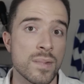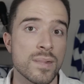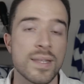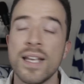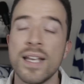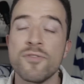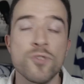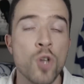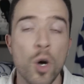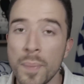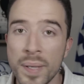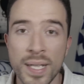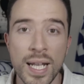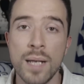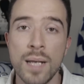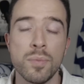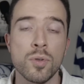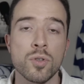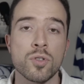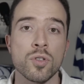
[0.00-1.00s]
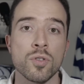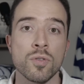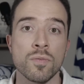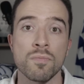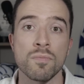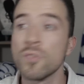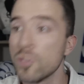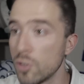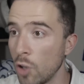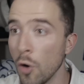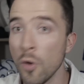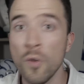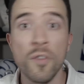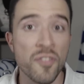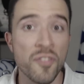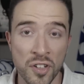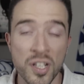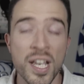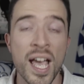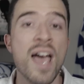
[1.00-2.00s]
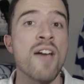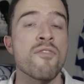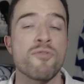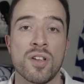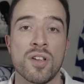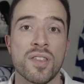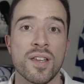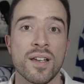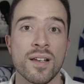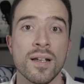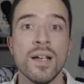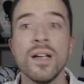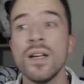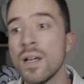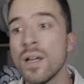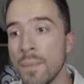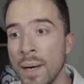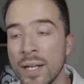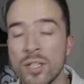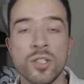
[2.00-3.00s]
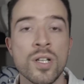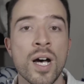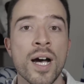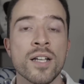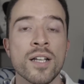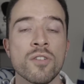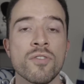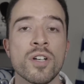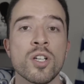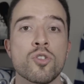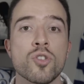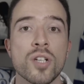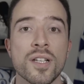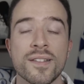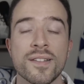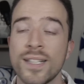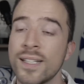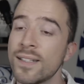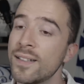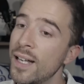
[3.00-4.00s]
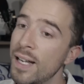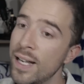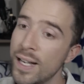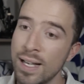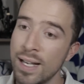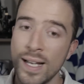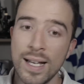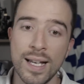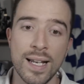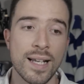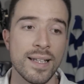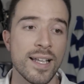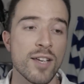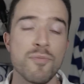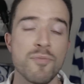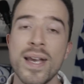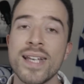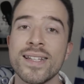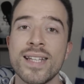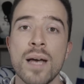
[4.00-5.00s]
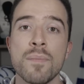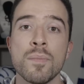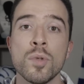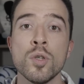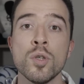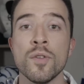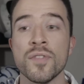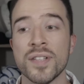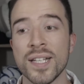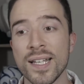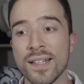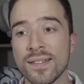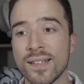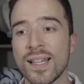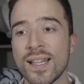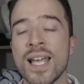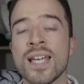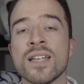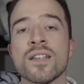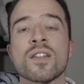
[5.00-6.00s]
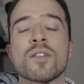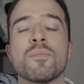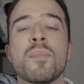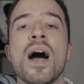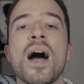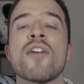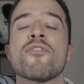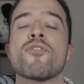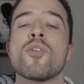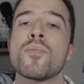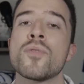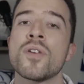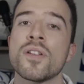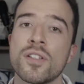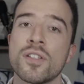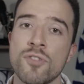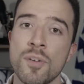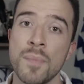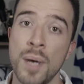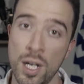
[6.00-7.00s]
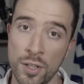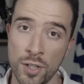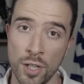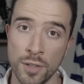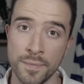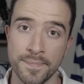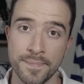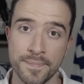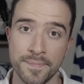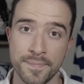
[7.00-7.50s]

They've not been able to. So, forget everything. Man United are interested and they've made their moves. Here's the latest by Fabrizio Romano.